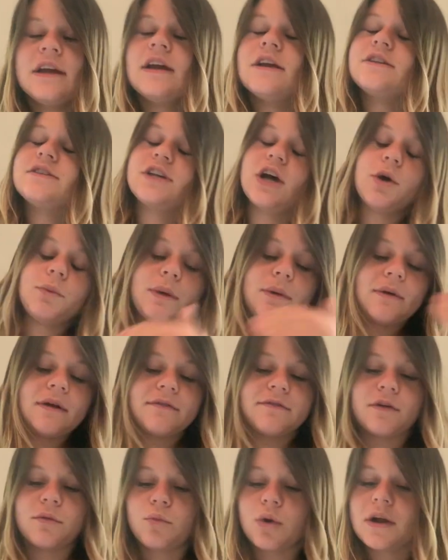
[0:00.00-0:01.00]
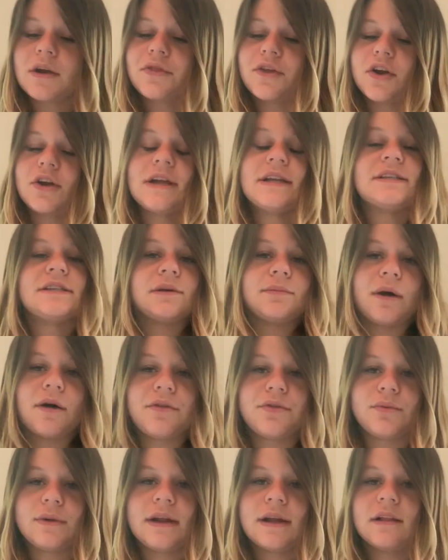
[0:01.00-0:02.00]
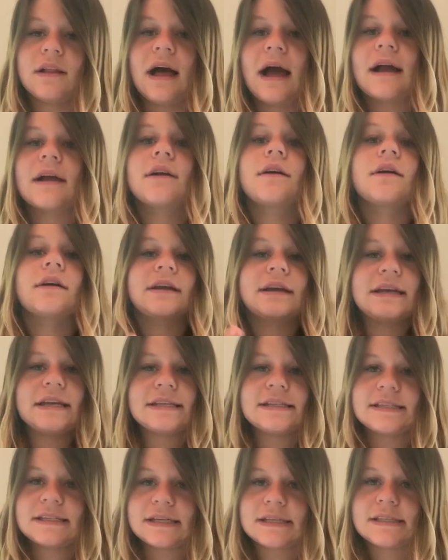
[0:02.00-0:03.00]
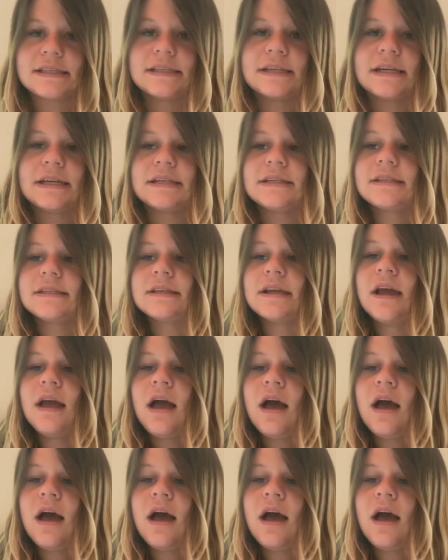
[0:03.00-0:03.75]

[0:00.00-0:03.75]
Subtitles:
So we went from 1:30 to about 3 o'clock, consistent,